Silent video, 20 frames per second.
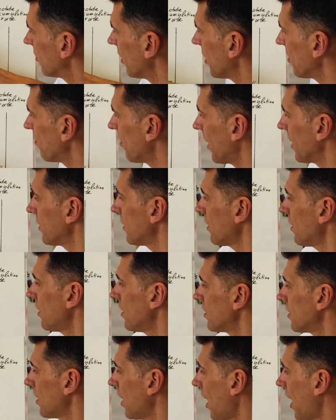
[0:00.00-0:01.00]
right?
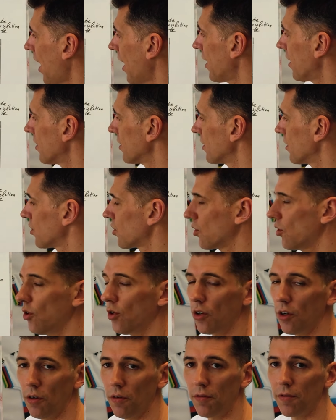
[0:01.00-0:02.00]
Basically, the higher this
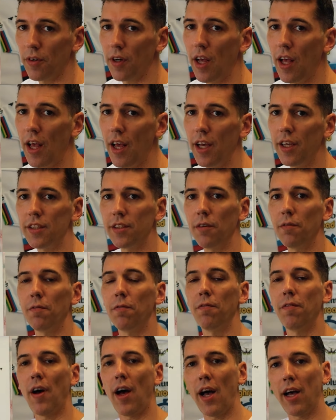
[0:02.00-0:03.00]
curve, the
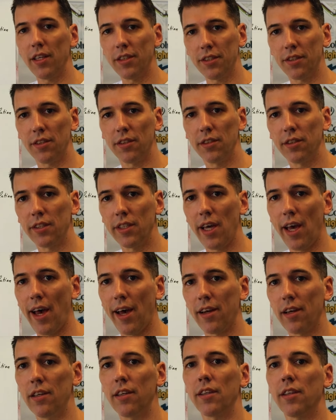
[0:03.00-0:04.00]
faster the
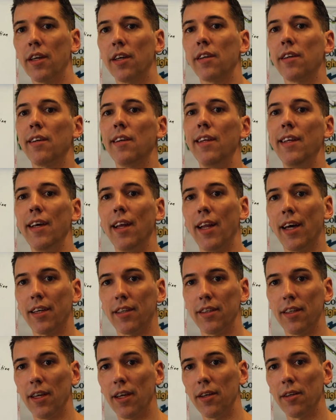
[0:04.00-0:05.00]
athlete can clear
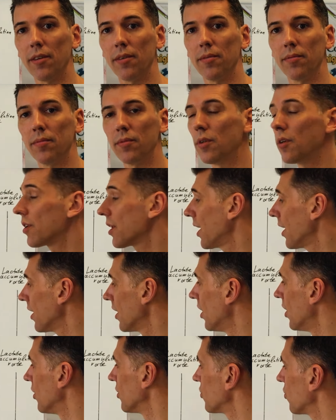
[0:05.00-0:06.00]
lactate.
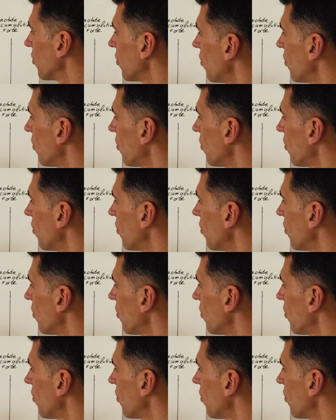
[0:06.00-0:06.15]
Okay, so